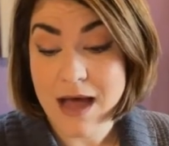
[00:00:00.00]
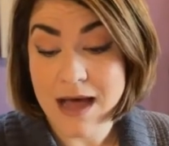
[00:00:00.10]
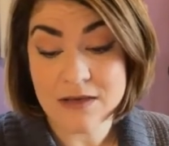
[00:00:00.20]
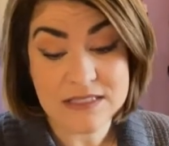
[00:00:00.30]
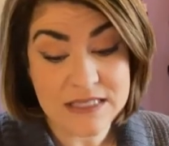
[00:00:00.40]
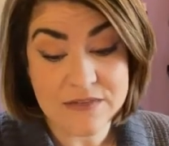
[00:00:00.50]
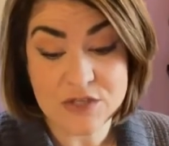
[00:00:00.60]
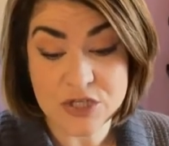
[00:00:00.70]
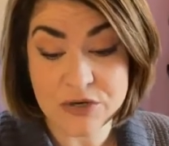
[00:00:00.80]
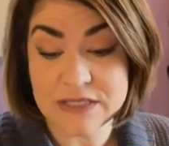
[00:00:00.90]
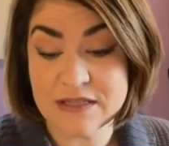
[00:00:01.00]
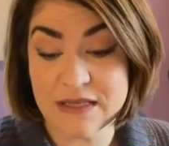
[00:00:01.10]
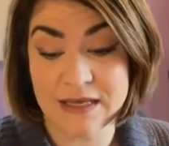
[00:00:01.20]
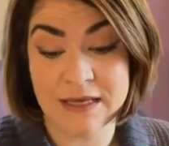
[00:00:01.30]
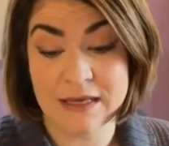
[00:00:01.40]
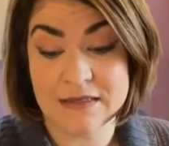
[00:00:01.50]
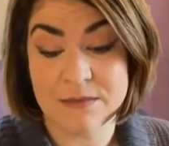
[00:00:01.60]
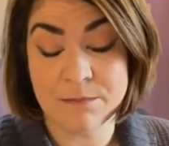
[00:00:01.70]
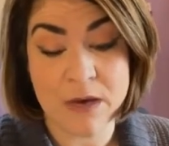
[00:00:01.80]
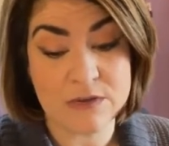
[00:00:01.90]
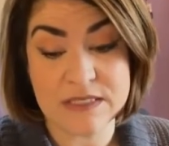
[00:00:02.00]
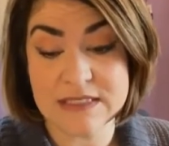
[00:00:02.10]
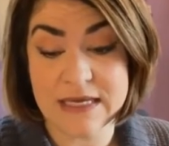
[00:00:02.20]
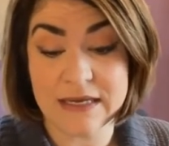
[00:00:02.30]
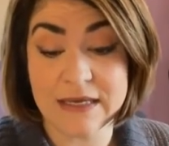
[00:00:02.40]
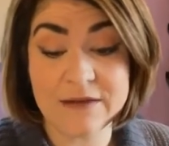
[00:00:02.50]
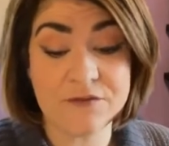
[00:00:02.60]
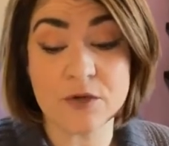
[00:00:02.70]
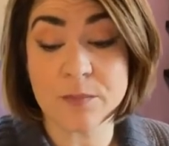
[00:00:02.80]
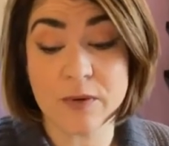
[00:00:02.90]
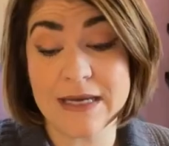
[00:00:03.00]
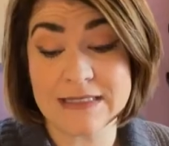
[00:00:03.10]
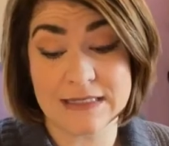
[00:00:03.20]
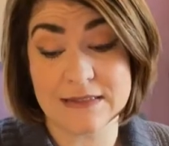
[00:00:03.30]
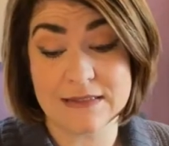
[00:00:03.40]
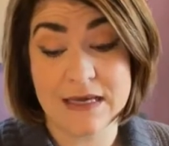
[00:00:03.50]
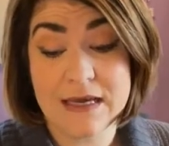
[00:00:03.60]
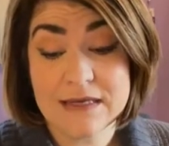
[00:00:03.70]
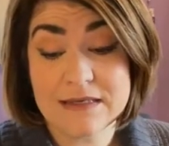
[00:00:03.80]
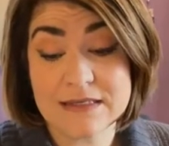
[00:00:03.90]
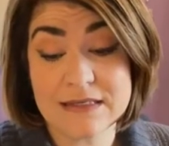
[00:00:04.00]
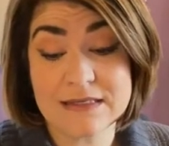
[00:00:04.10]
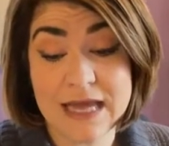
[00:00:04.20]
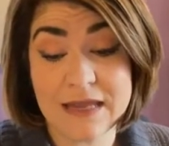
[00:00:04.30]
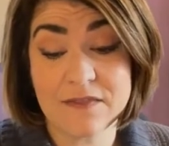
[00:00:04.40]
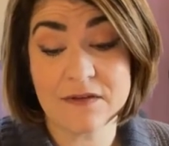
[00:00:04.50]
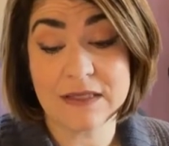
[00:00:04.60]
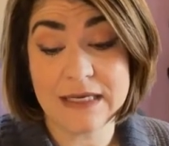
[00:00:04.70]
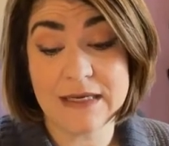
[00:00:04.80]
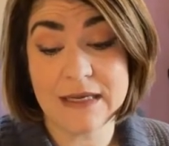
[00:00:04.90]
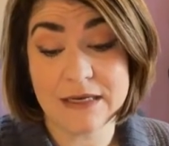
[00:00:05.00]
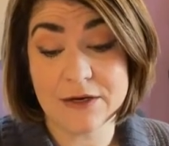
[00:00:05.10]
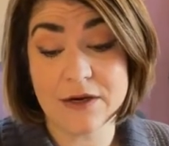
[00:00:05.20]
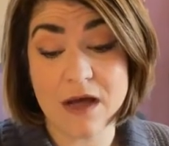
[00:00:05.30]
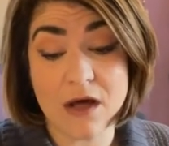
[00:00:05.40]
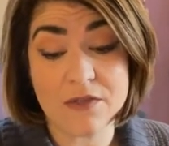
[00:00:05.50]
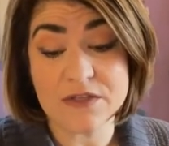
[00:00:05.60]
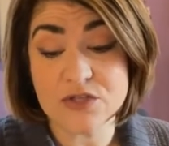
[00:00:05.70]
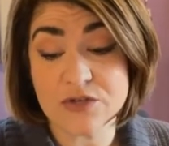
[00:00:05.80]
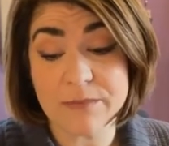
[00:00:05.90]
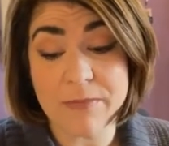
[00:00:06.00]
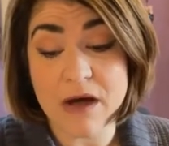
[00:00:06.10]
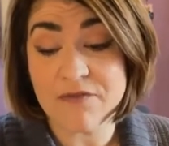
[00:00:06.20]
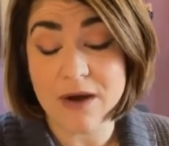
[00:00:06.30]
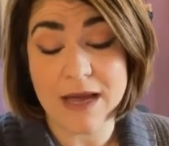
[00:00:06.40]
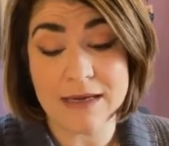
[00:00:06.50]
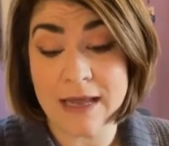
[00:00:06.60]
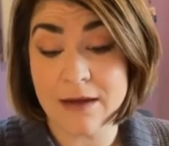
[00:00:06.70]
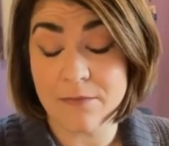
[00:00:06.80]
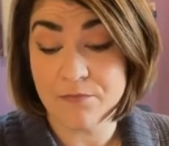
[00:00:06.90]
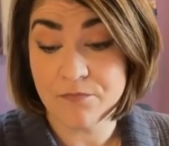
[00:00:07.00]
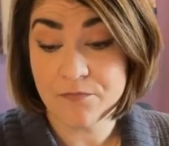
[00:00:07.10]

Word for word: I'll see the journey to the end. Moses said, If your presence doesn't take the lead here, call this trip off right now.